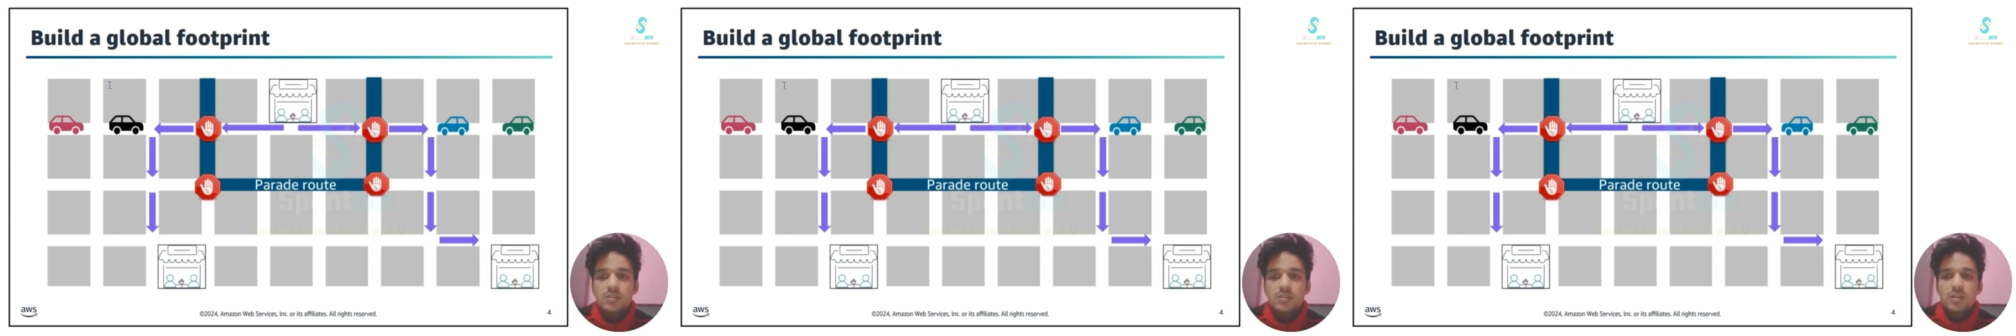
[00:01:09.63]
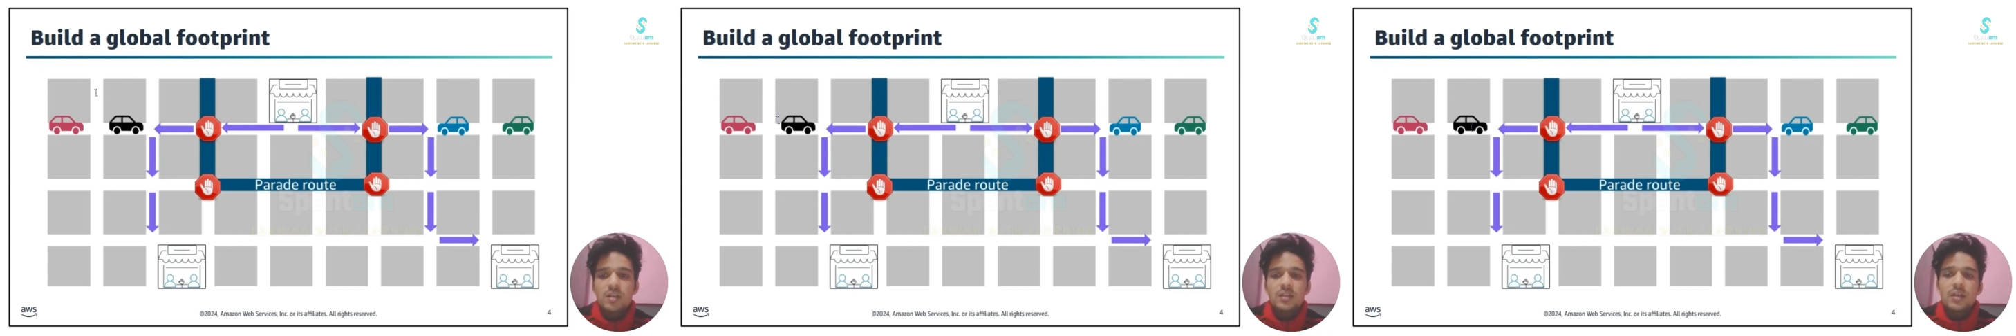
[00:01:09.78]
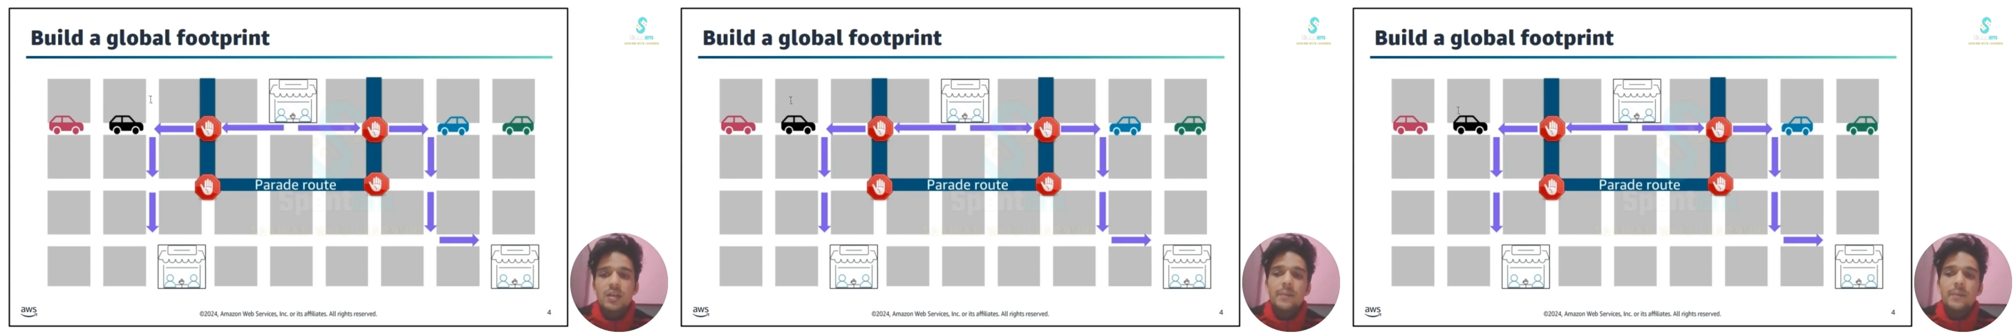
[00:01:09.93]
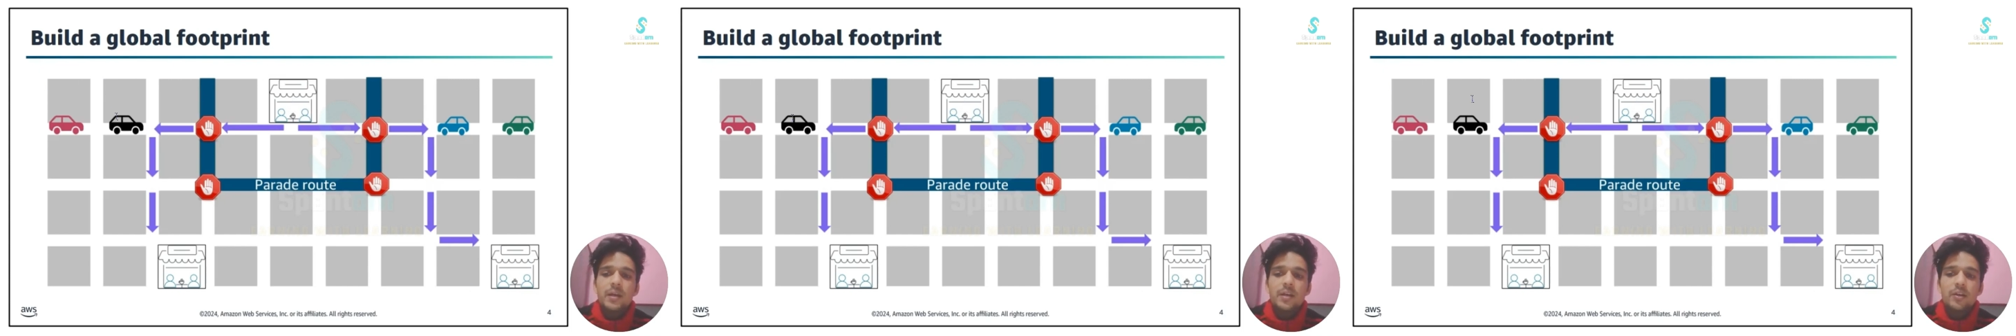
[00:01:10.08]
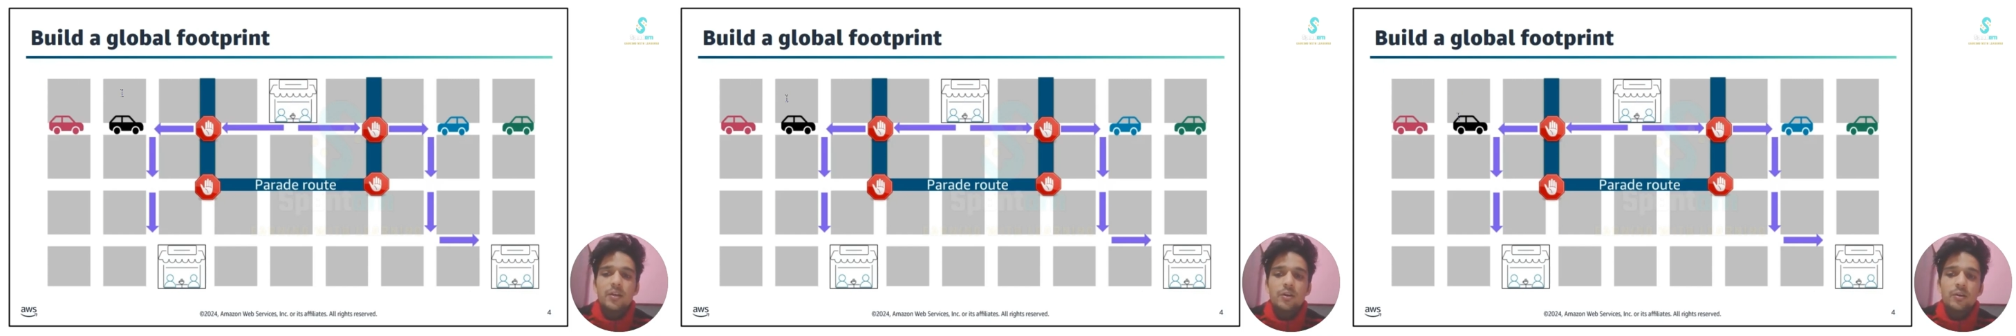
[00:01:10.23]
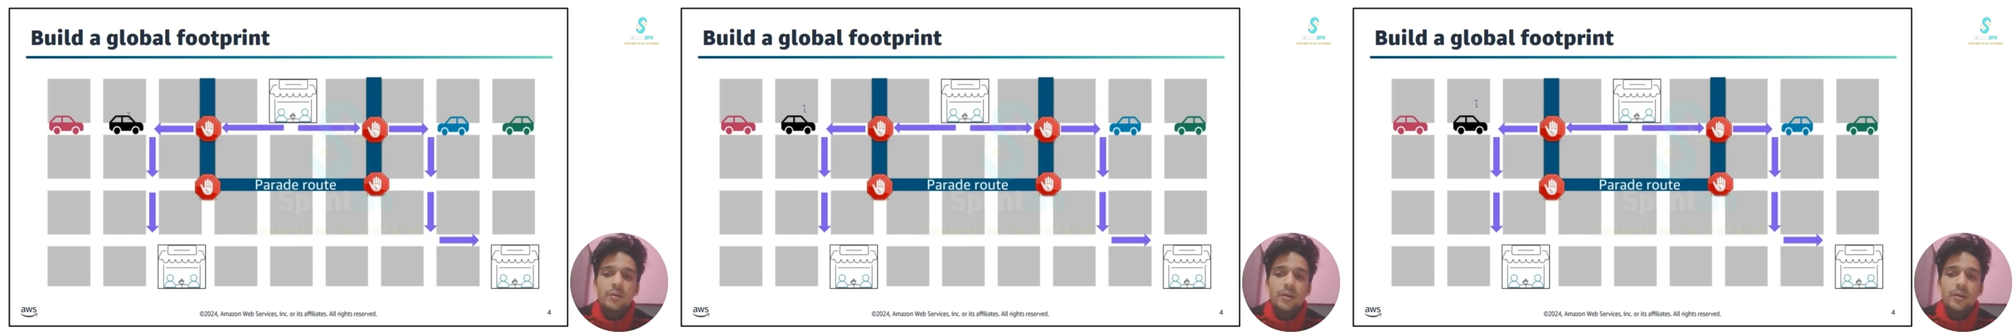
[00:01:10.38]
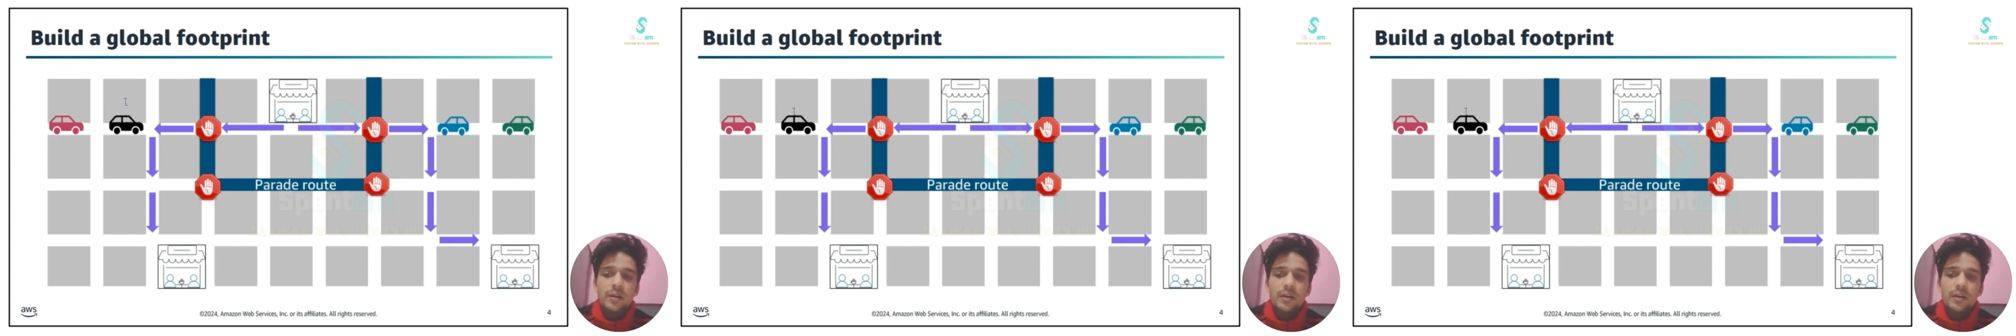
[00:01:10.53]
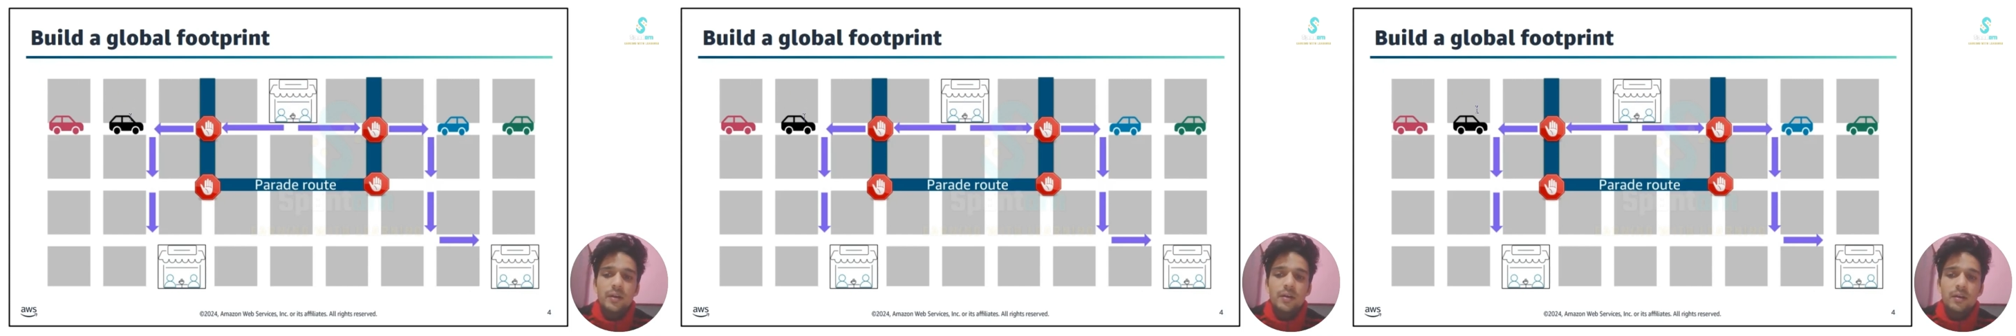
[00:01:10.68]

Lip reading: is nothing but your